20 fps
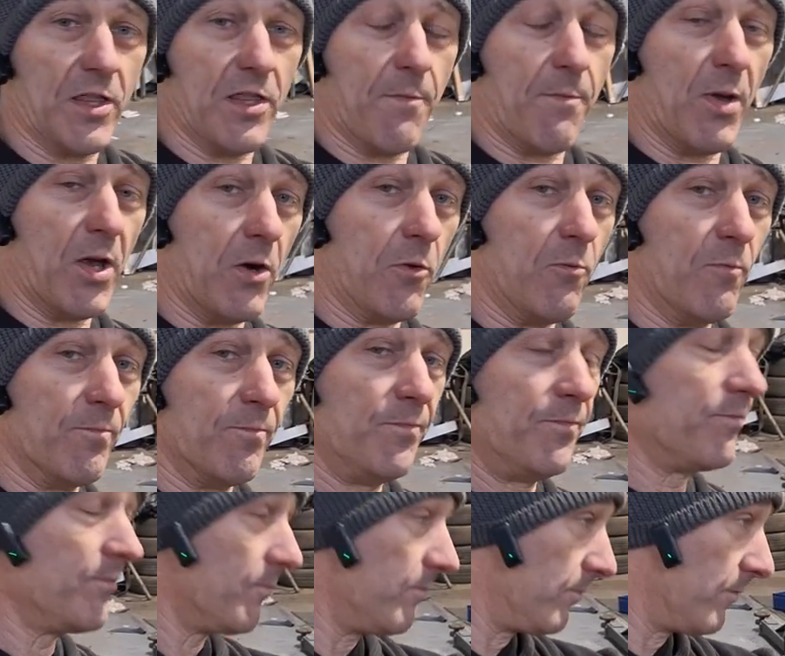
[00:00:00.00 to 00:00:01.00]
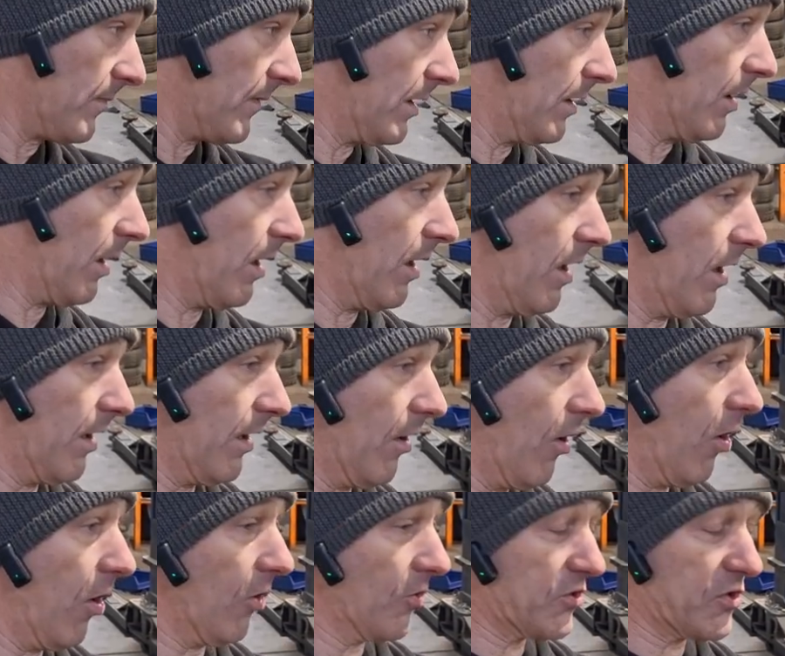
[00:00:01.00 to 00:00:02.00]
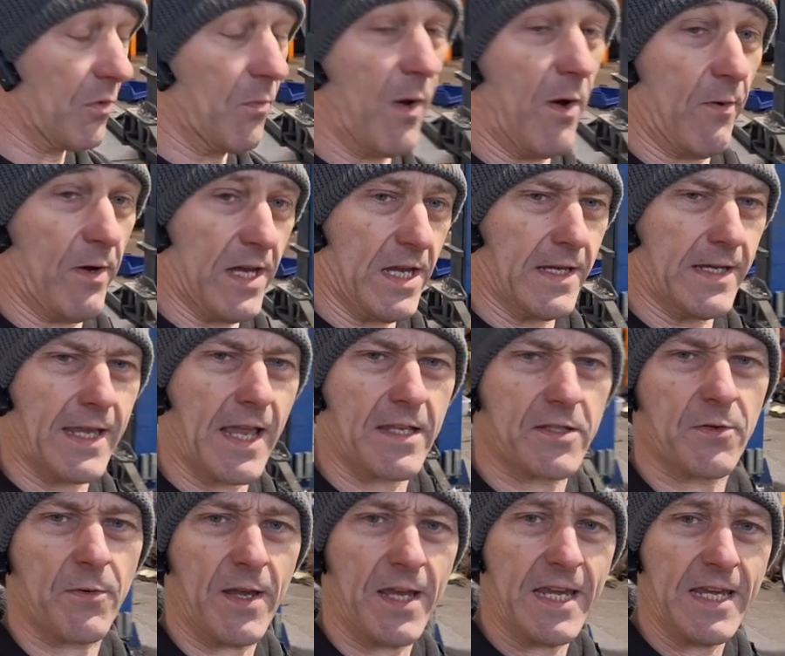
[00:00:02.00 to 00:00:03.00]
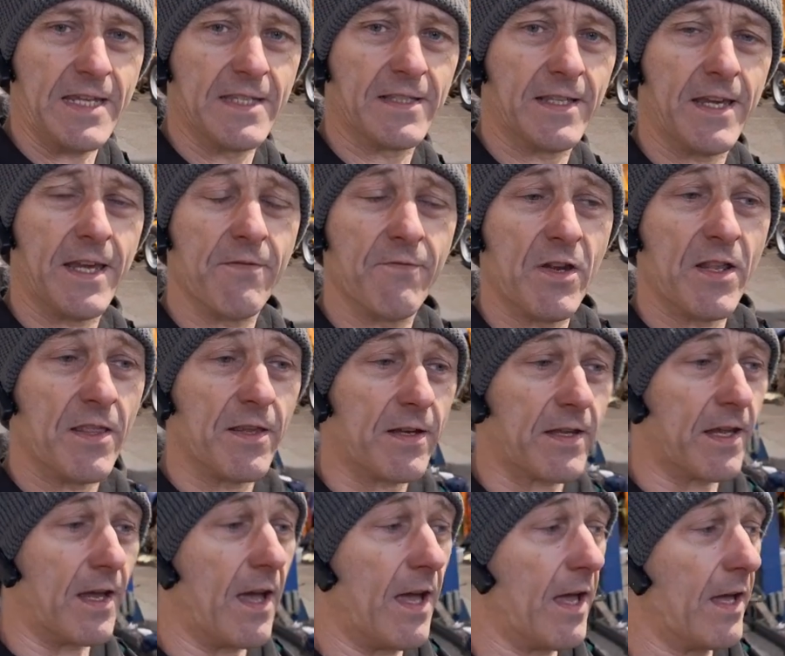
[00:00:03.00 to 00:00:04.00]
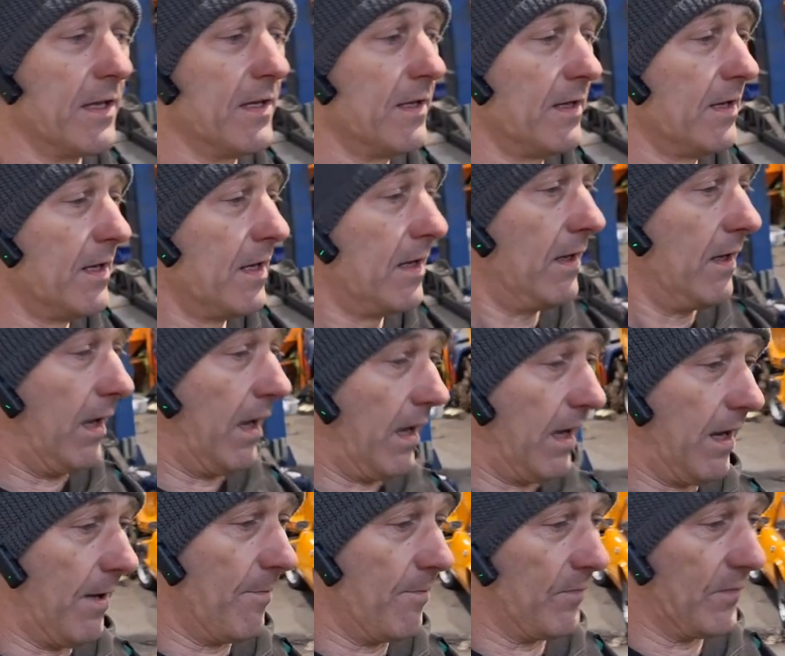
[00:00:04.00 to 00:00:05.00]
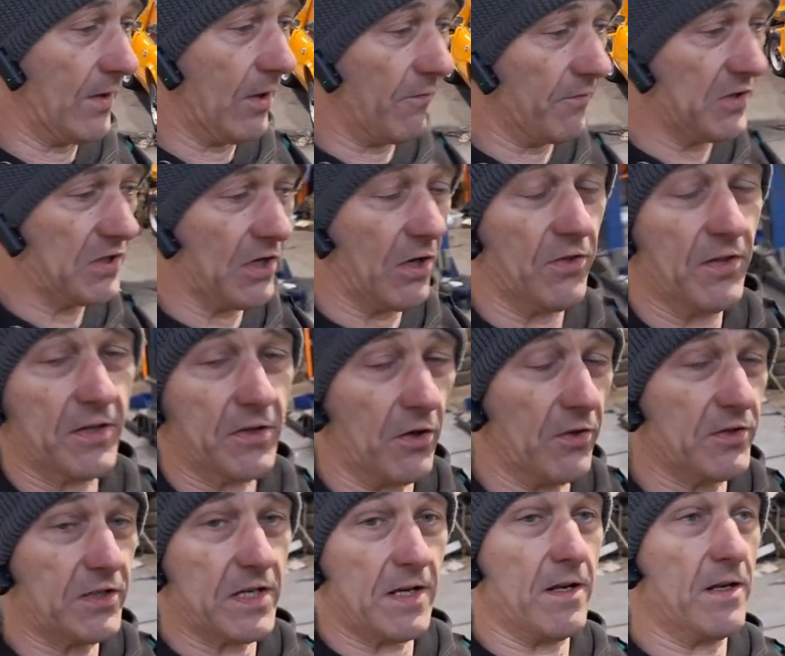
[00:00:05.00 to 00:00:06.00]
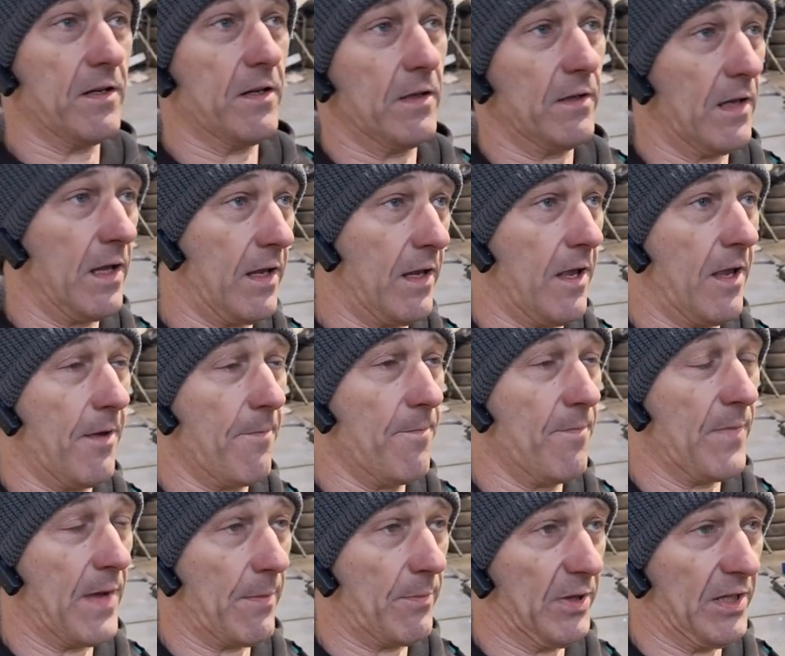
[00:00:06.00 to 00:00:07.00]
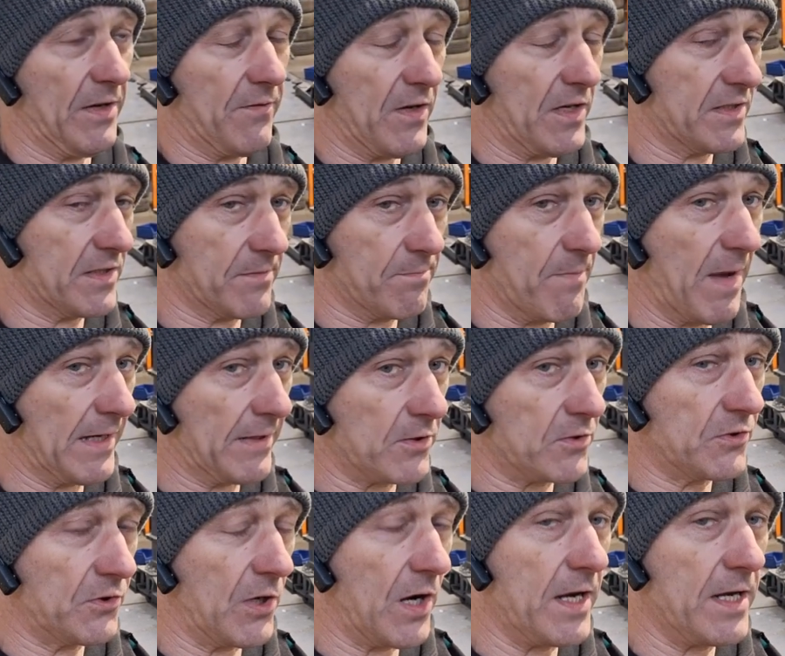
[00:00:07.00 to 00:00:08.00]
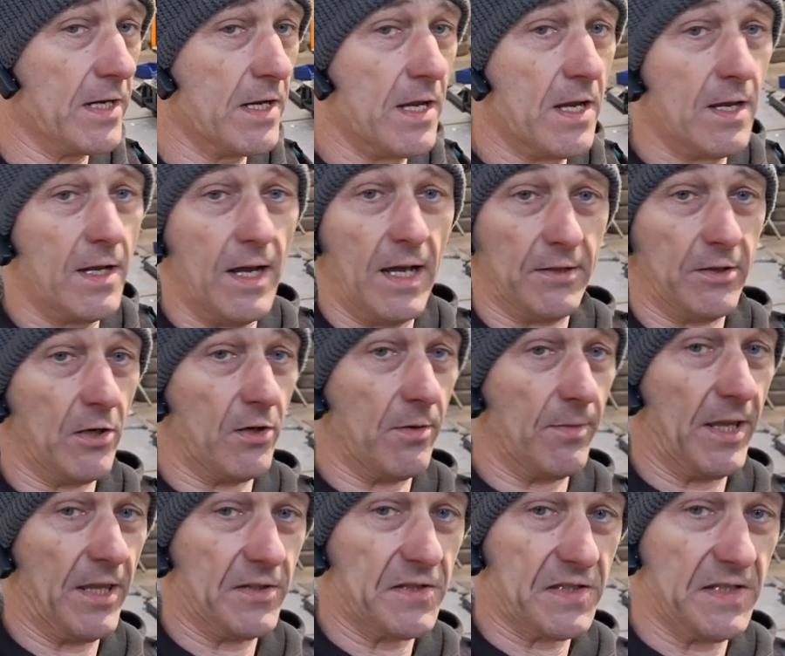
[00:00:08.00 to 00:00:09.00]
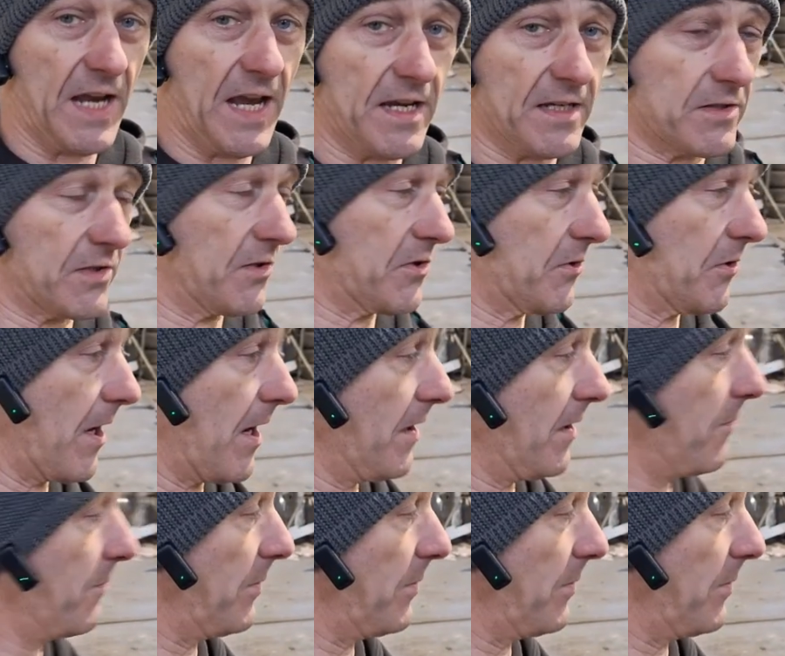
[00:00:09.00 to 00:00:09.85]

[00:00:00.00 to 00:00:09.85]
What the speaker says: in the boot or somewhere where you can get to it easily, even in the car, Obviously on the continent, I believe it's mandatory. I don't know about the States, Australia,